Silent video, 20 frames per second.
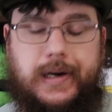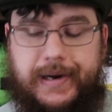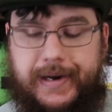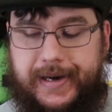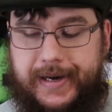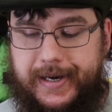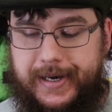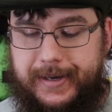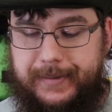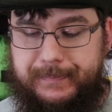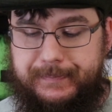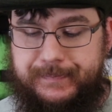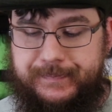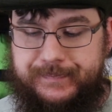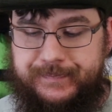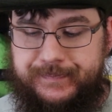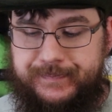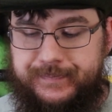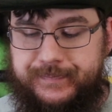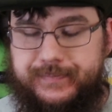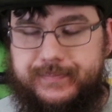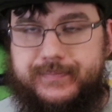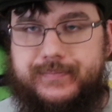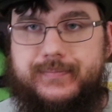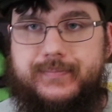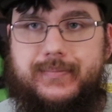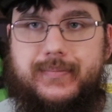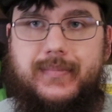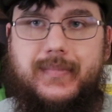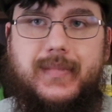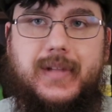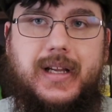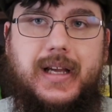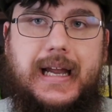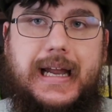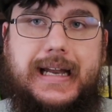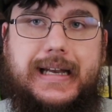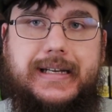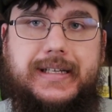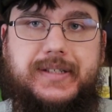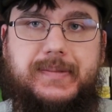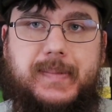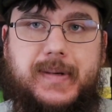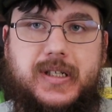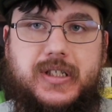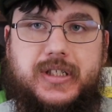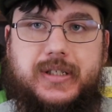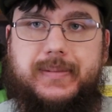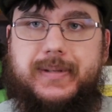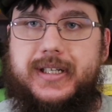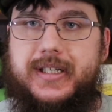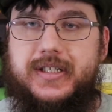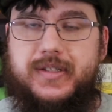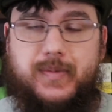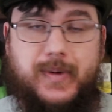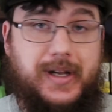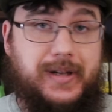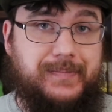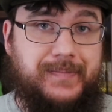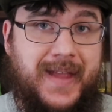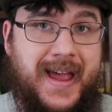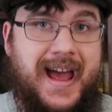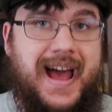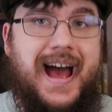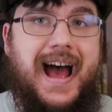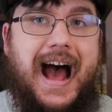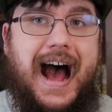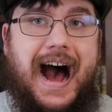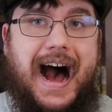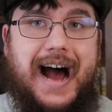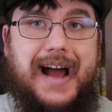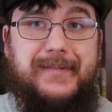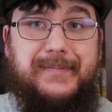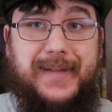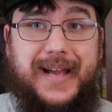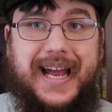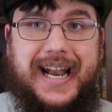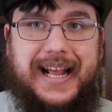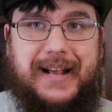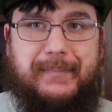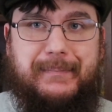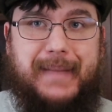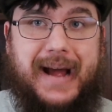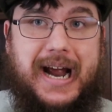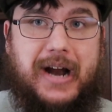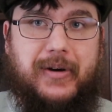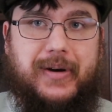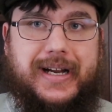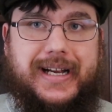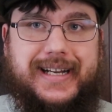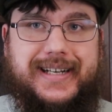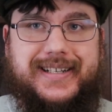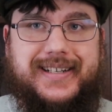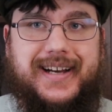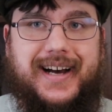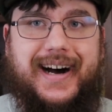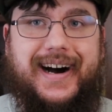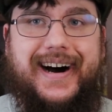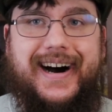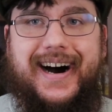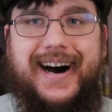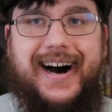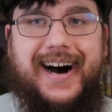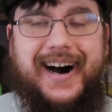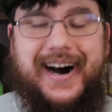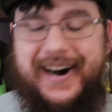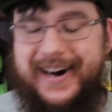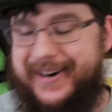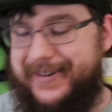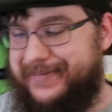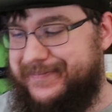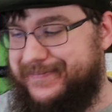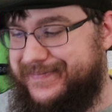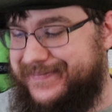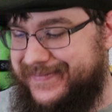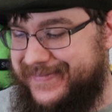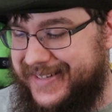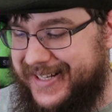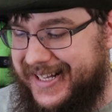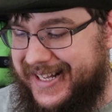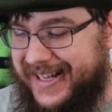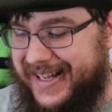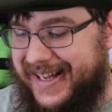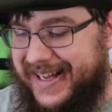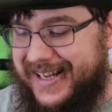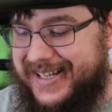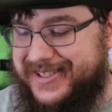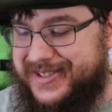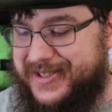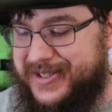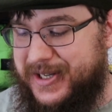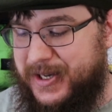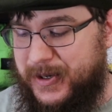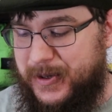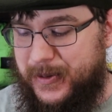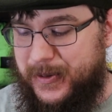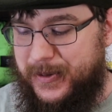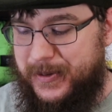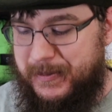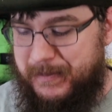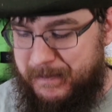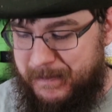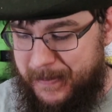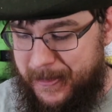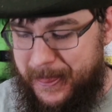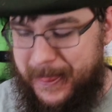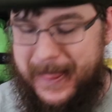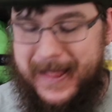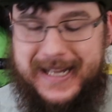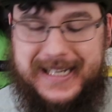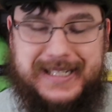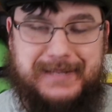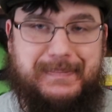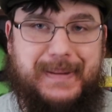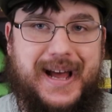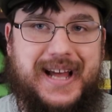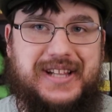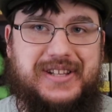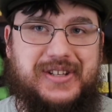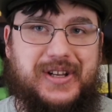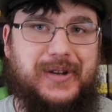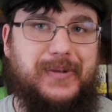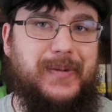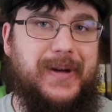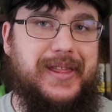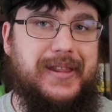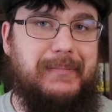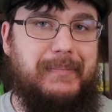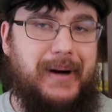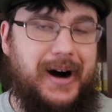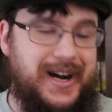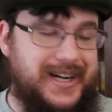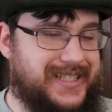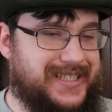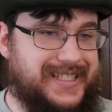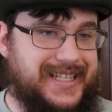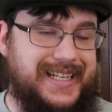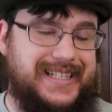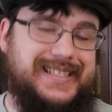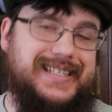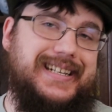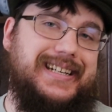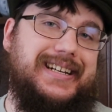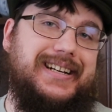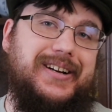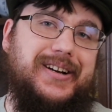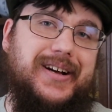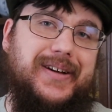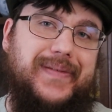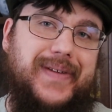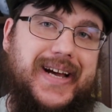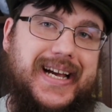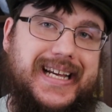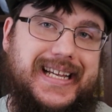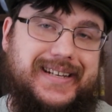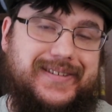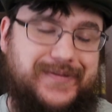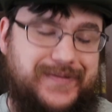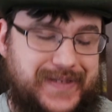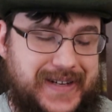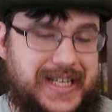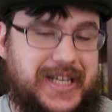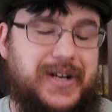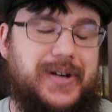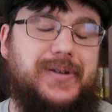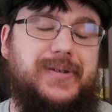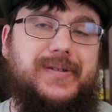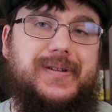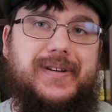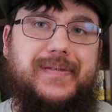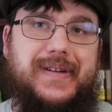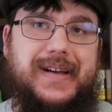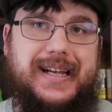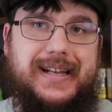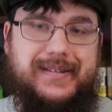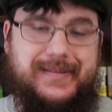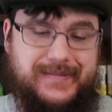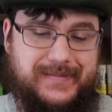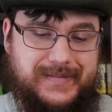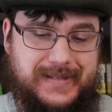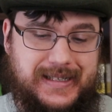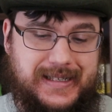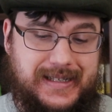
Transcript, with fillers: Um, and it's partially because, well, I'm getting married. Um, so it depends on when the box gets in here, if I can video, if I can